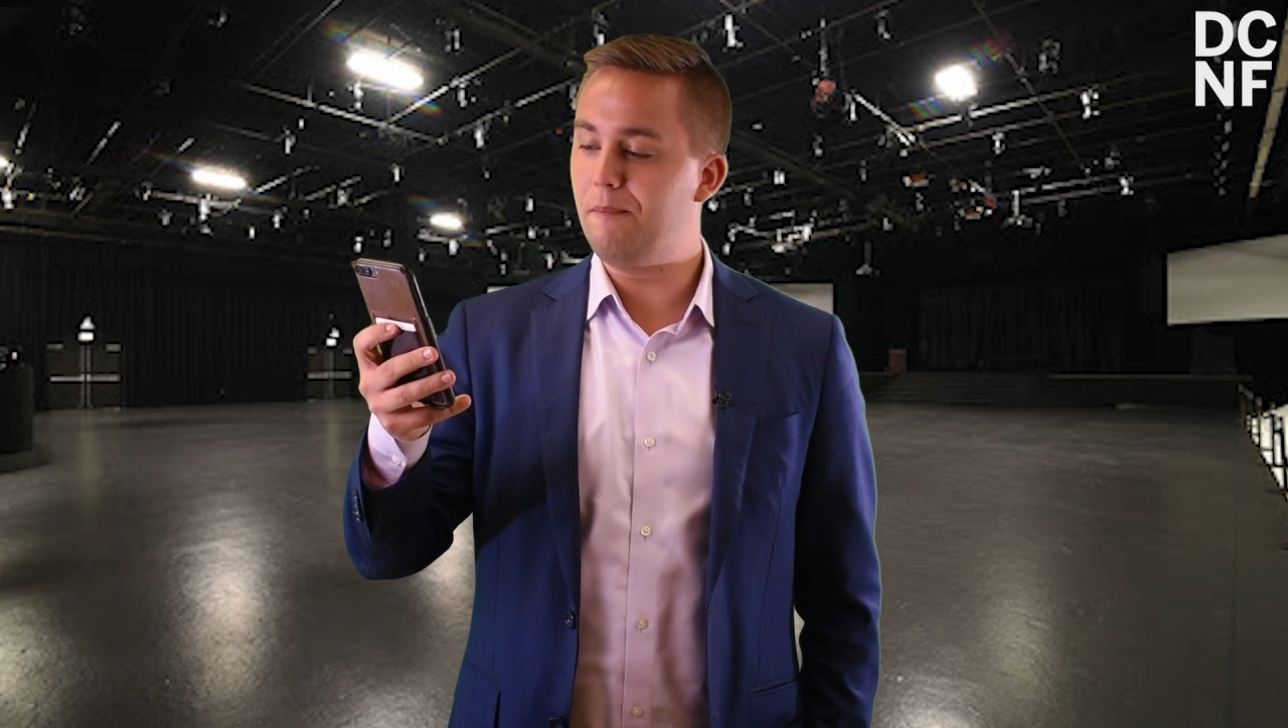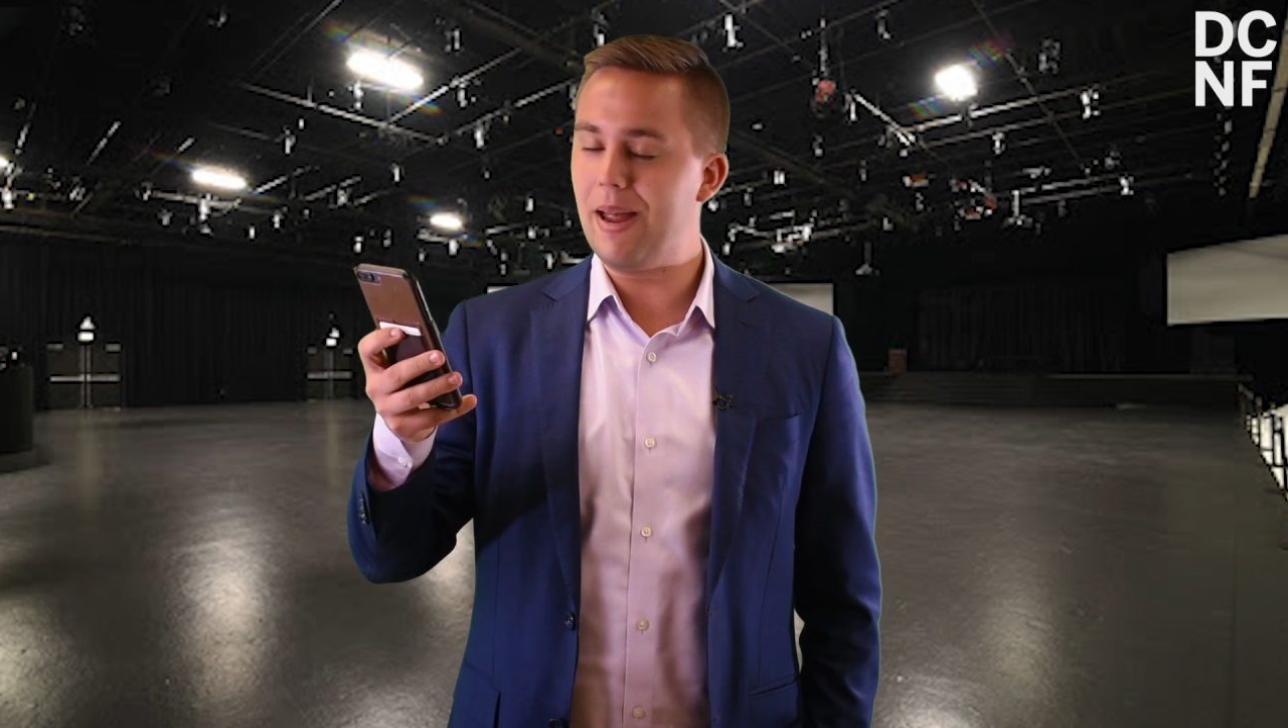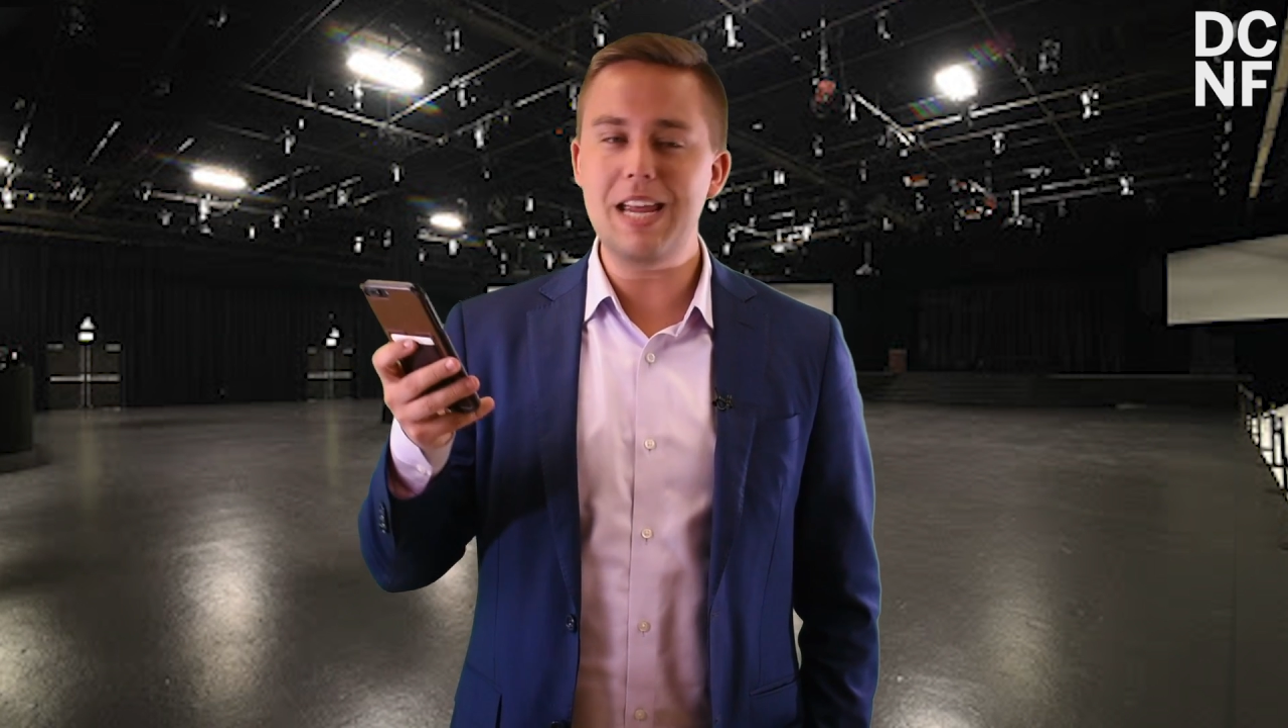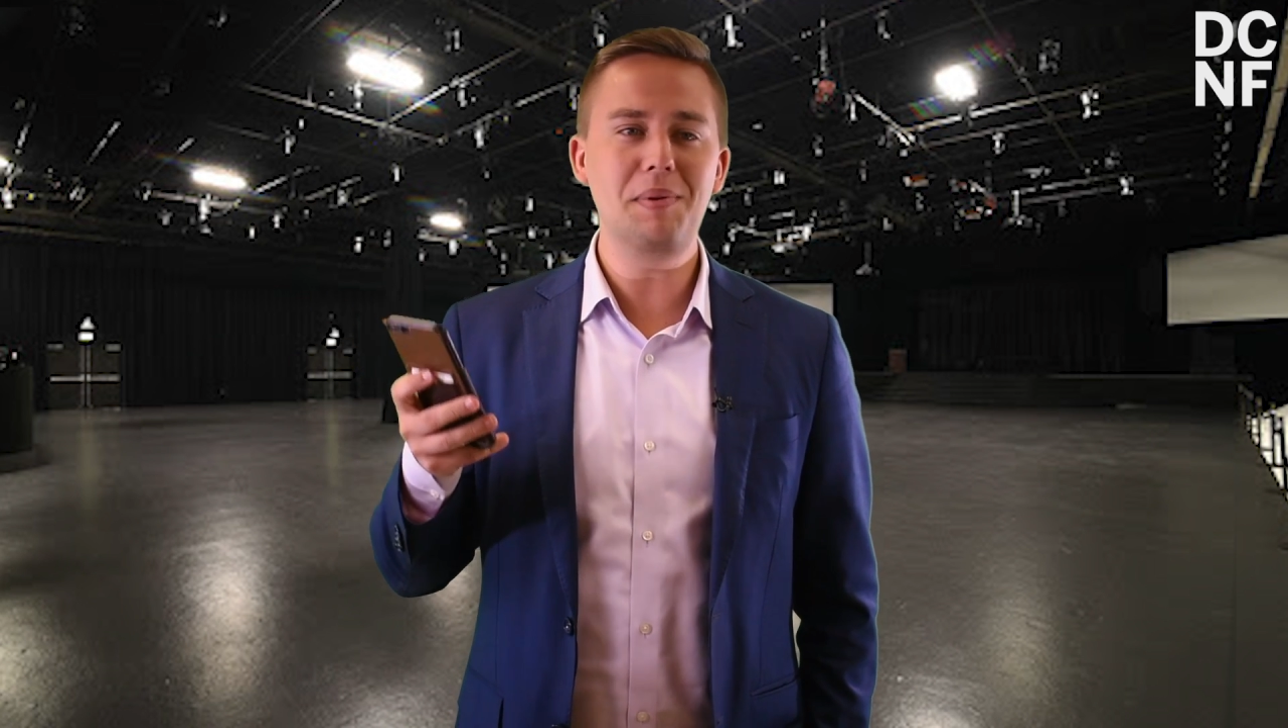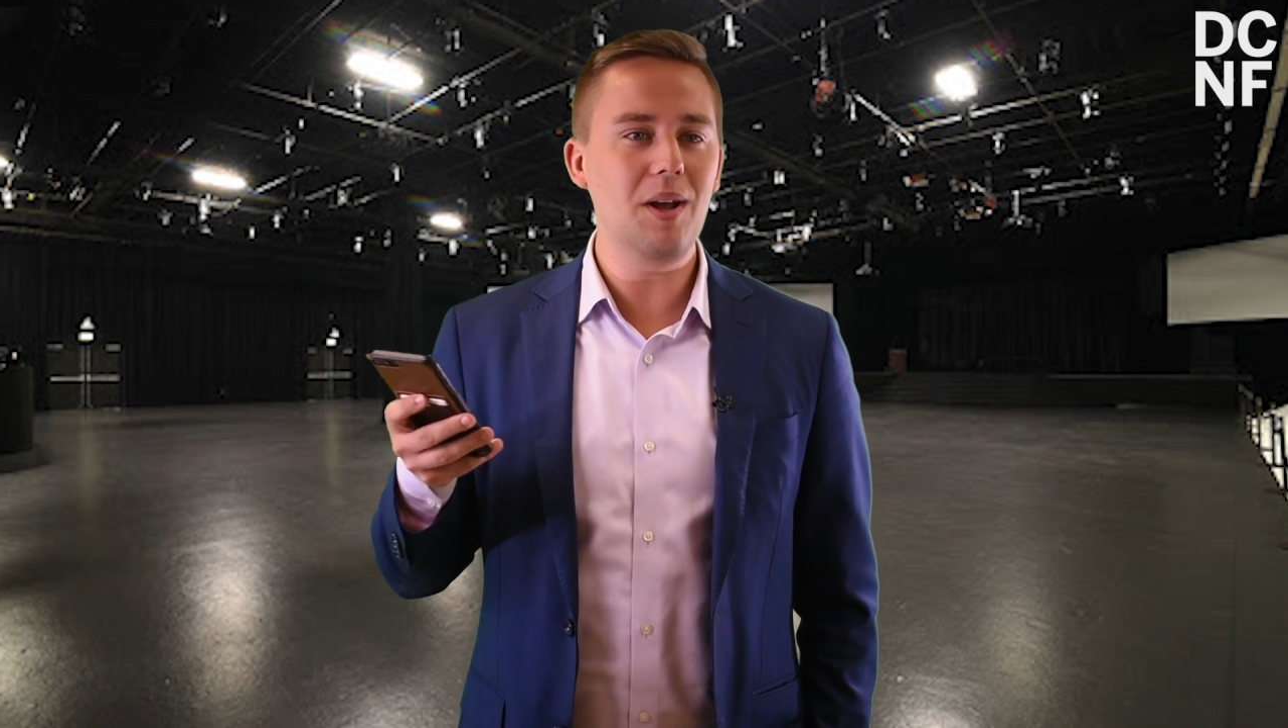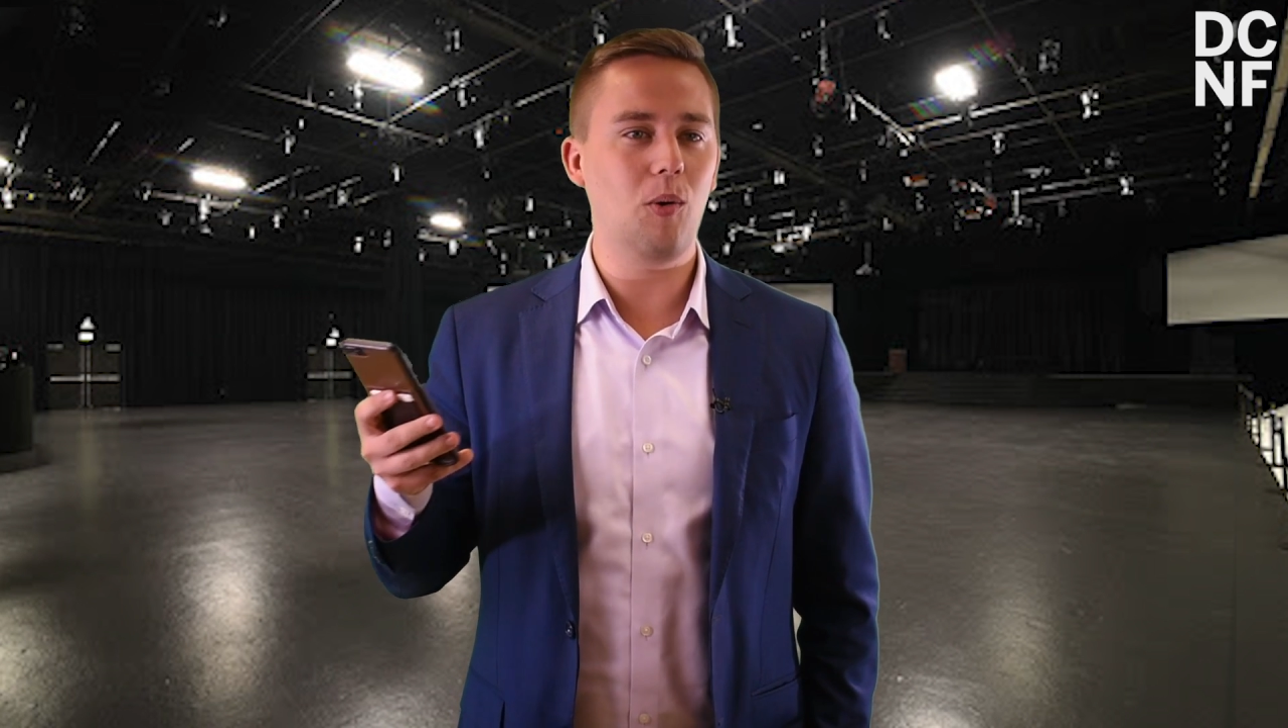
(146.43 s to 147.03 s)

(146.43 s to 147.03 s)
Maybe